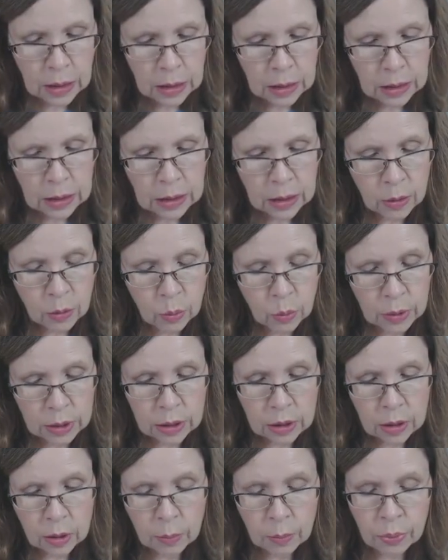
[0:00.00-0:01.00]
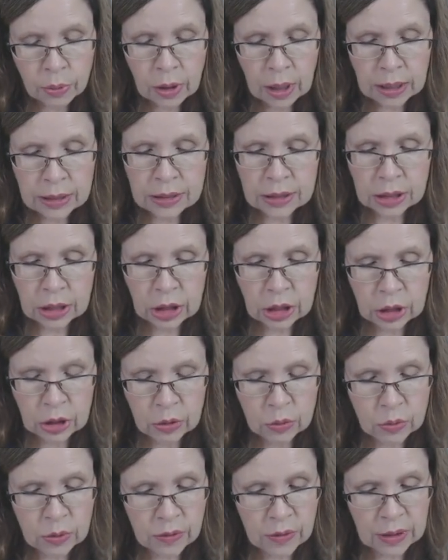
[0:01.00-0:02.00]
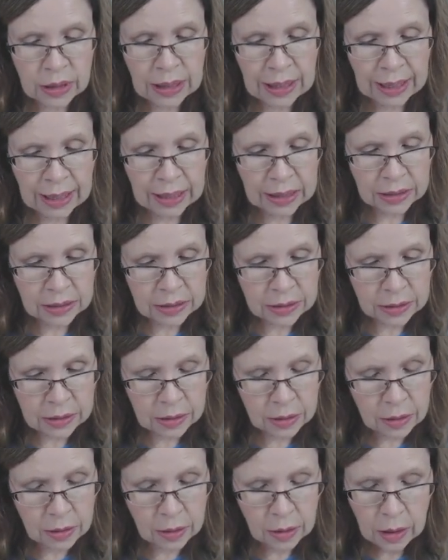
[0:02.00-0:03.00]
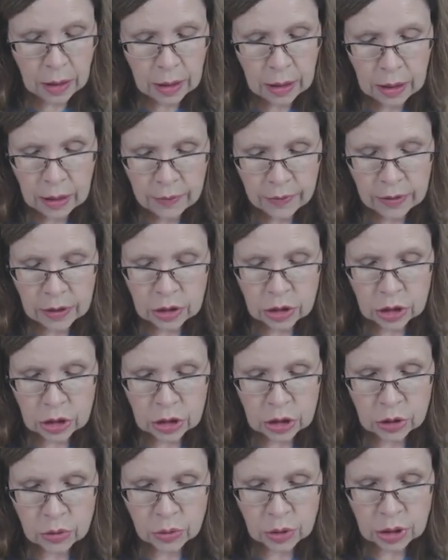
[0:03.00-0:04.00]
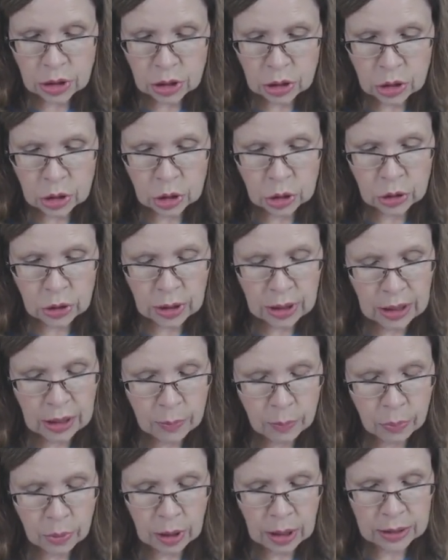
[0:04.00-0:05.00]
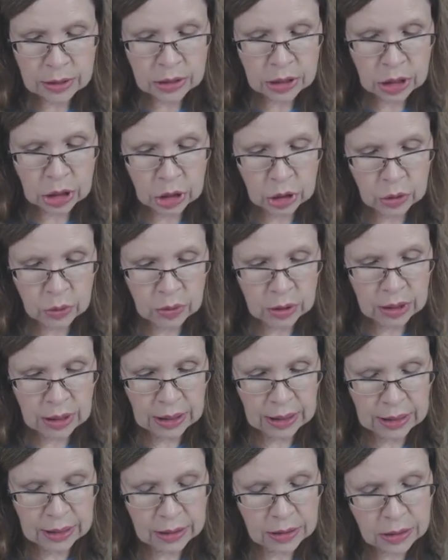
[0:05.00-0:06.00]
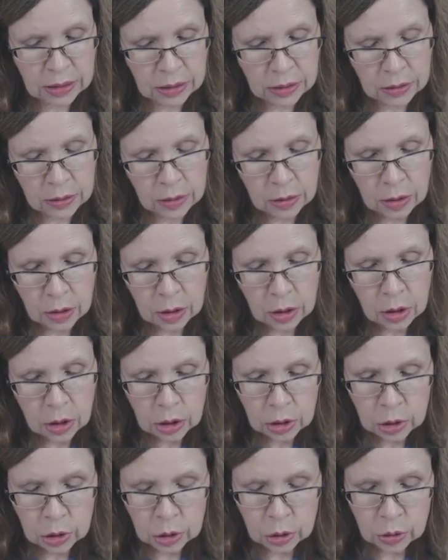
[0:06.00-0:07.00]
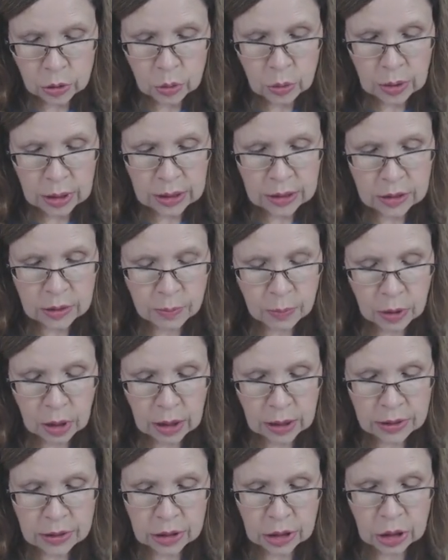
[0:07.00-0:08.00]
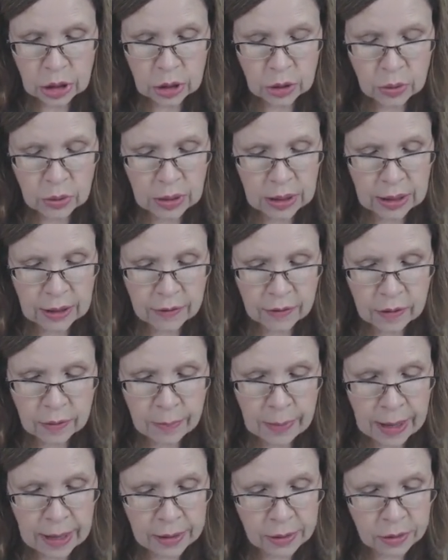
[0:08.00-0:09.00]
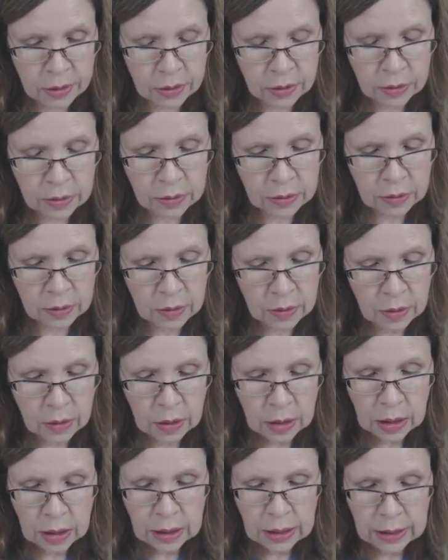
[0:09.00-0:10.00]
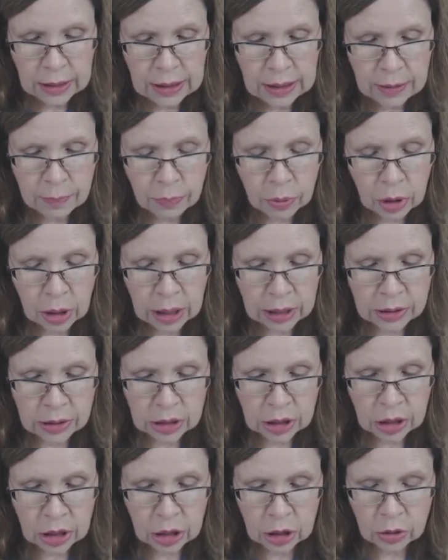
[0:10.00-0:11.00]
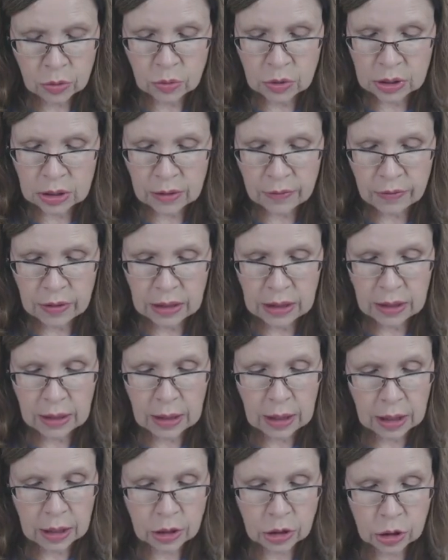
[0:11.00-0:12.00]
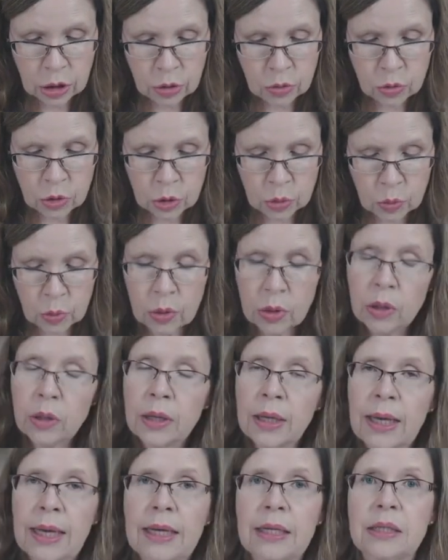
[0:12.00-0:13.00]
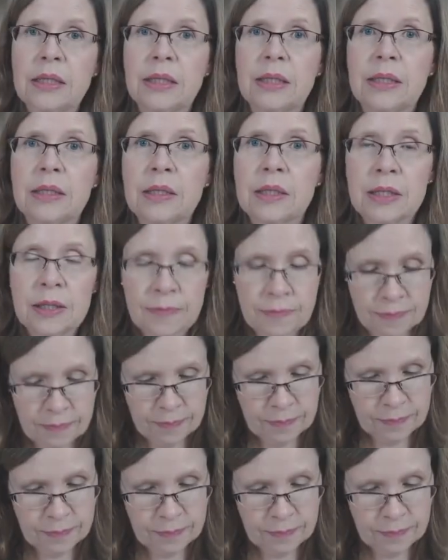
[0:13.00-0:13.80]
He will prosecute the case. The district attorney prosecuted it. Who is prosecuting the matter? He prosecutes the unusual cases.